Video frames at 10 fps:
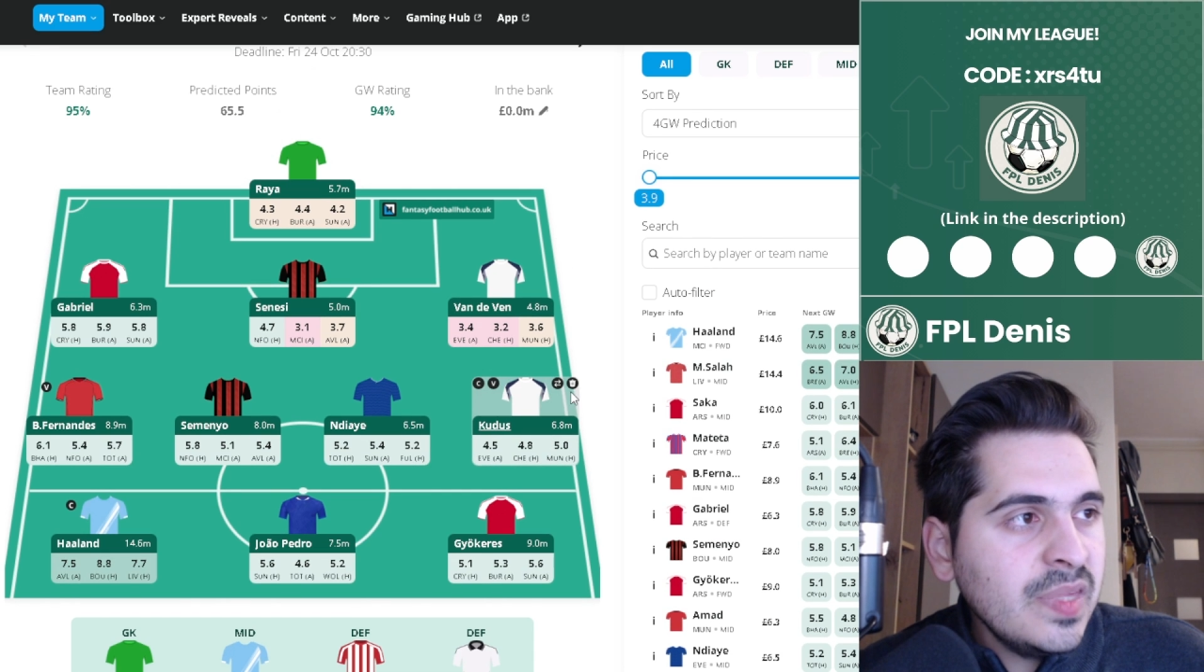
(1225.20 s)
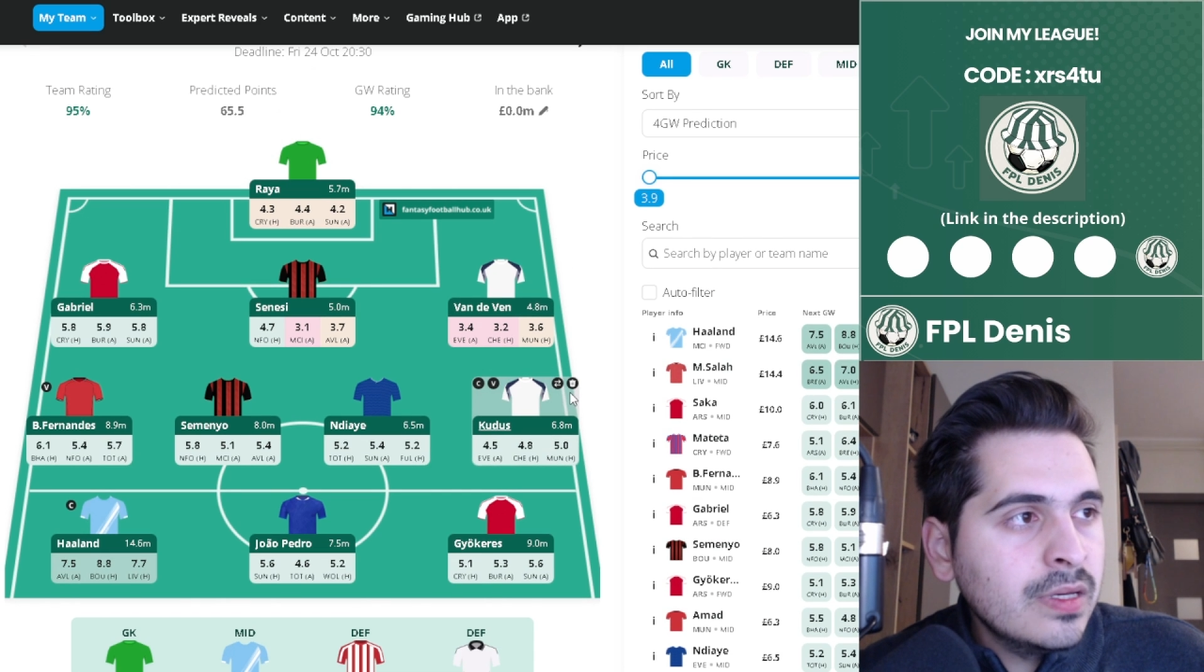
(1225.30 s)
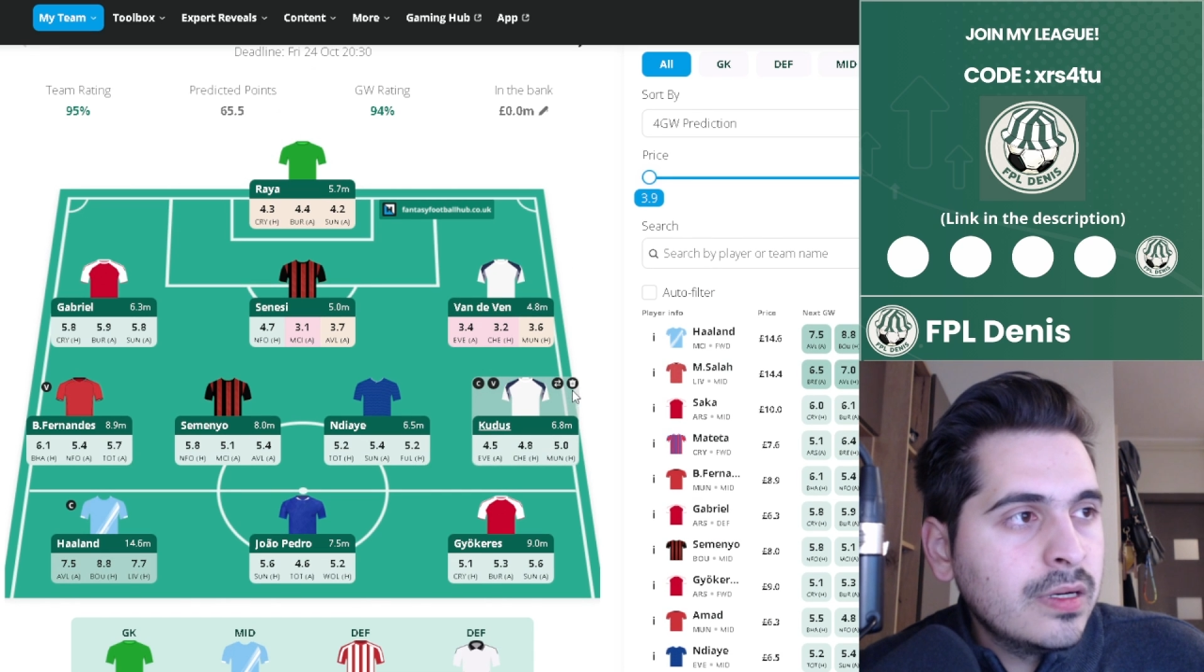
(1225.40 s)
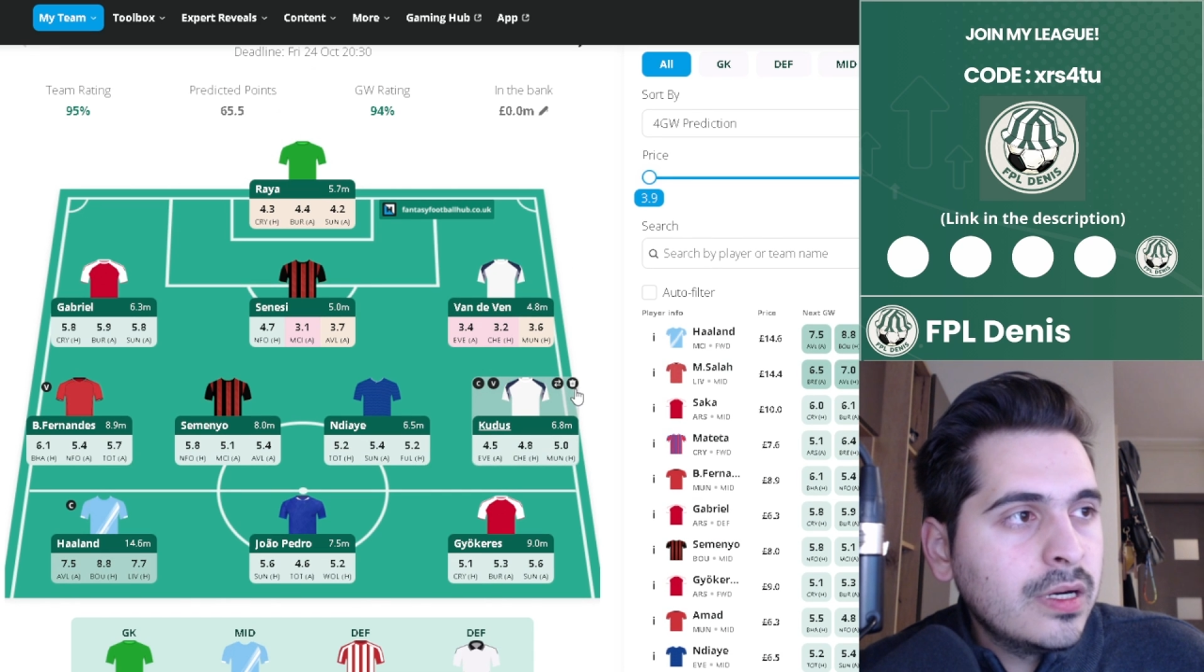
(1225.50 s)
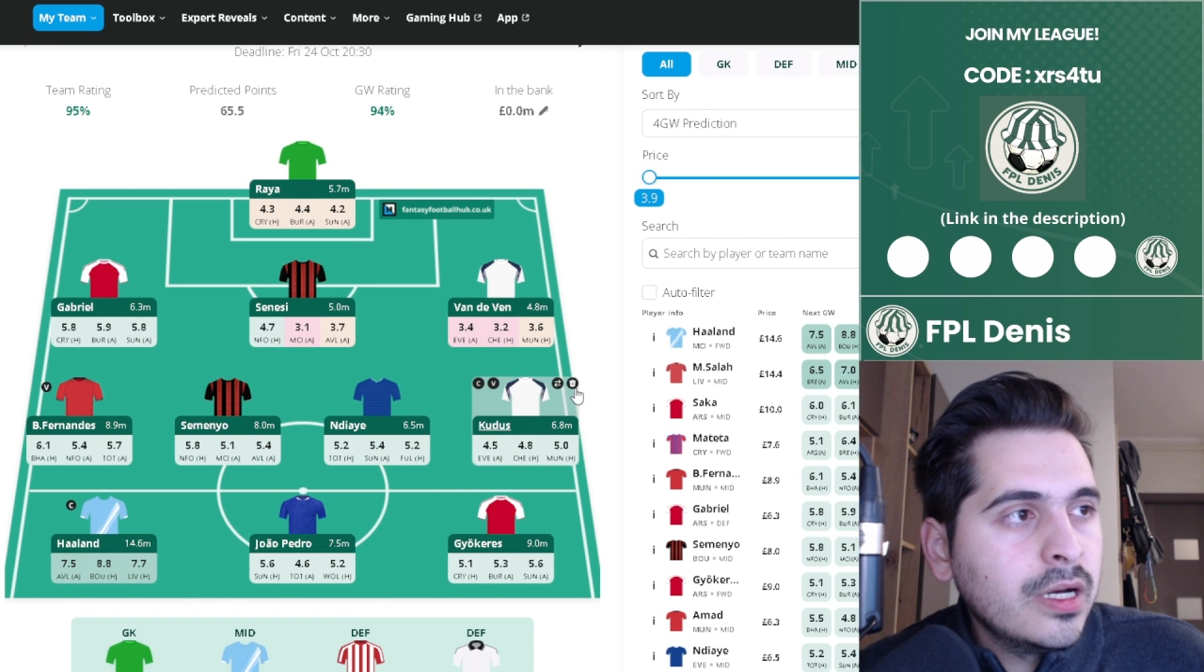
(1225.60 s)

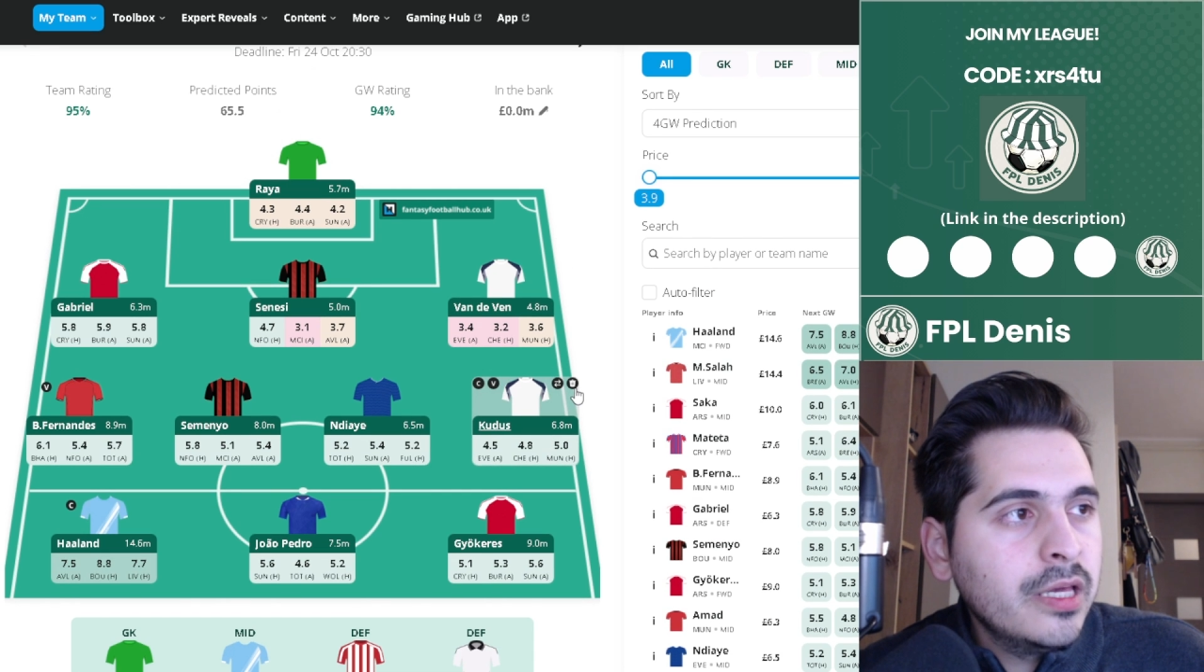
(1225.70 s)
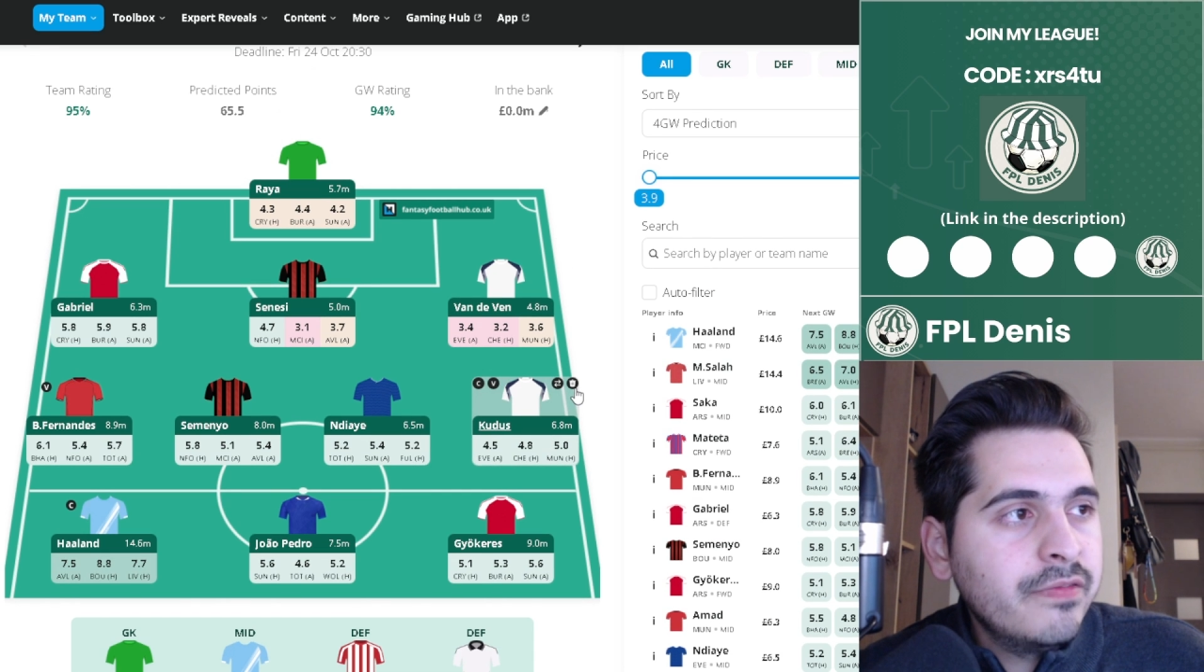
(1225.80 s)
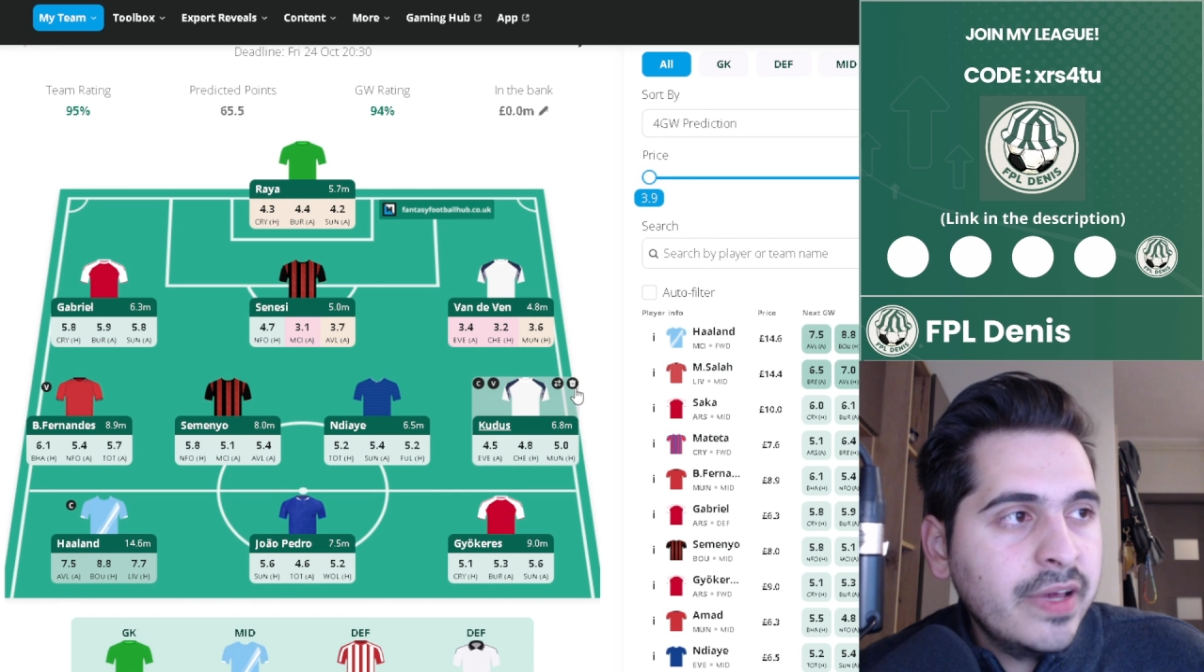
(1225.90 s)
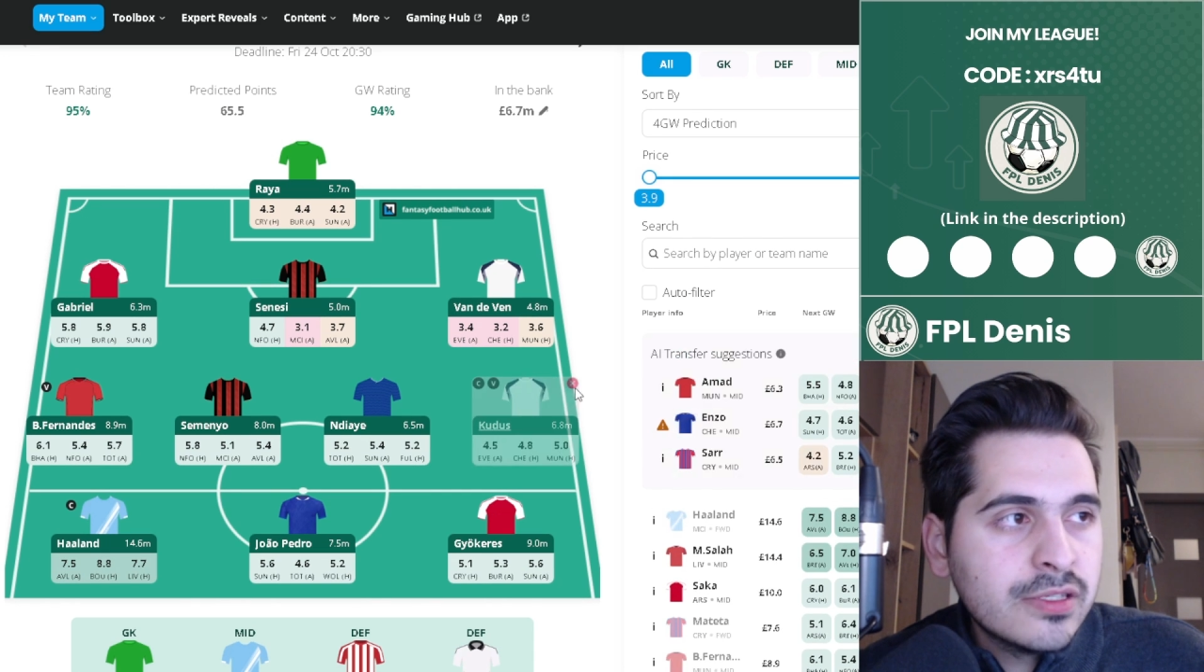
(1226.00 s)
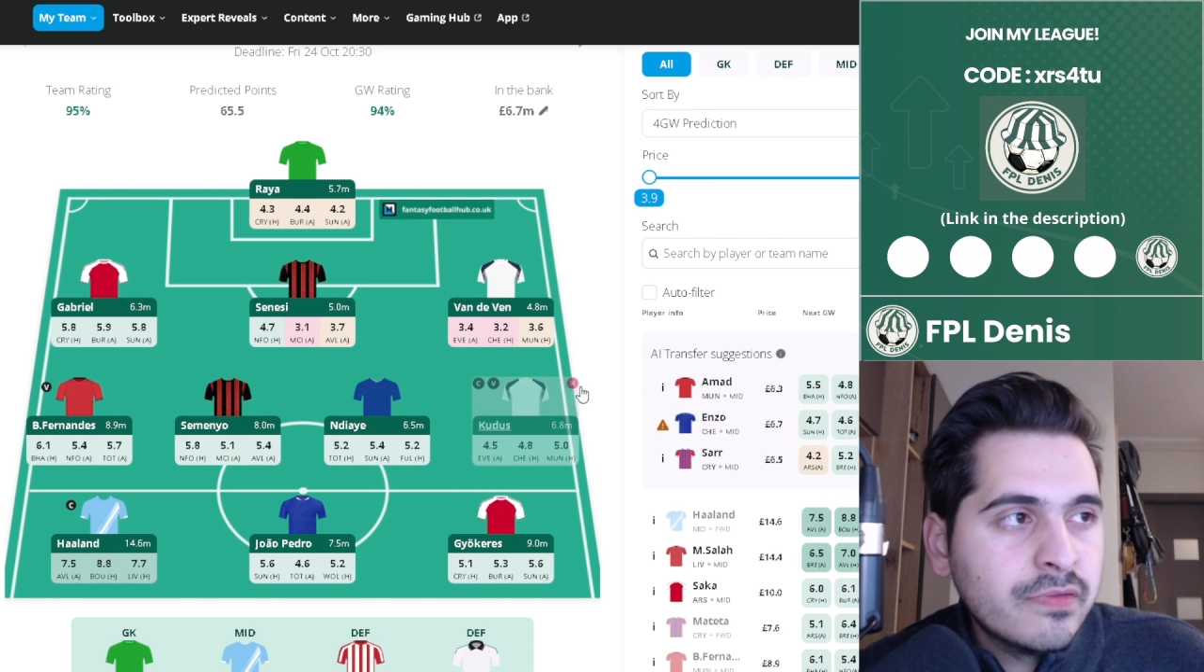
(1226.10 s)
if Enzo